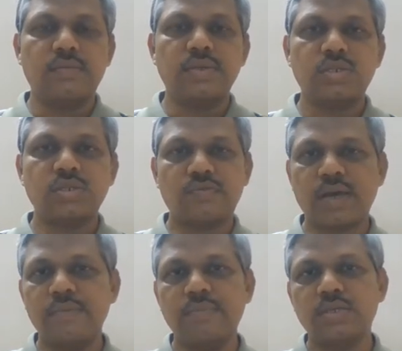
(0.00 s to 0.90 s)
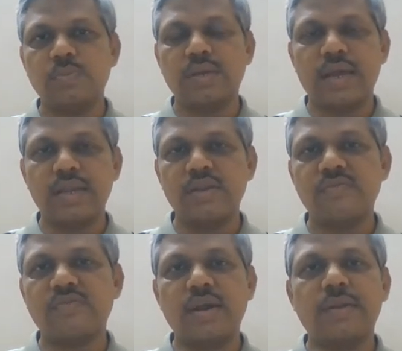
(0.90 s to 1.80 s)
Wastage of time is being
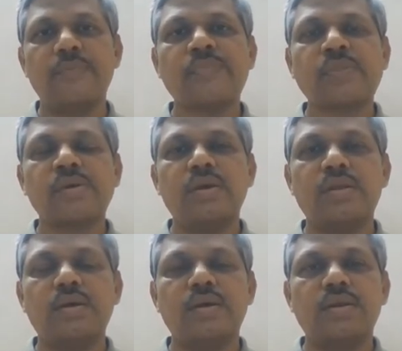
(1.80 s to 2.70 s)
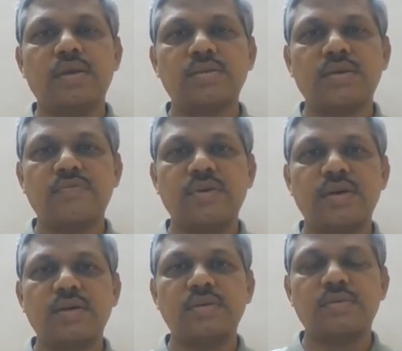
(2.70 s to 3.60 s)
identified uh, in case of
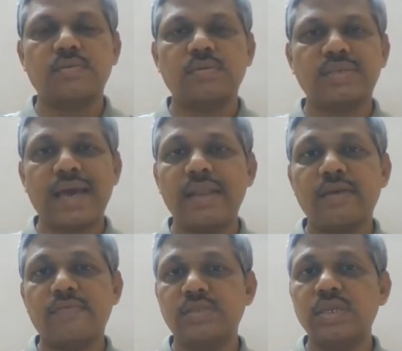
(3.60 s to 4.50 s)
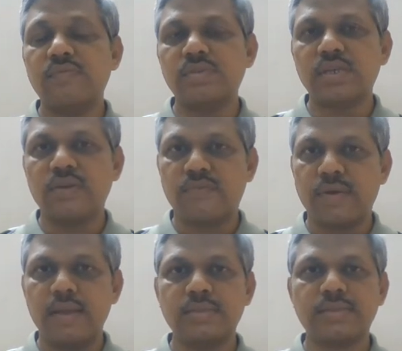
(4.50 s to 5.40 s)
scanning of a sequential
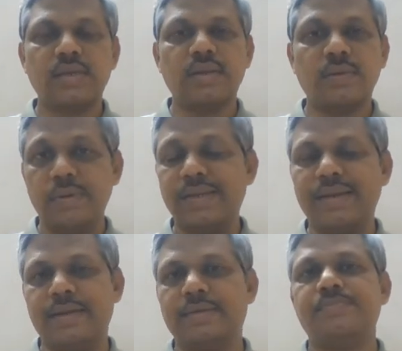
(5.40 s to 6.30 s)
files repeatedly.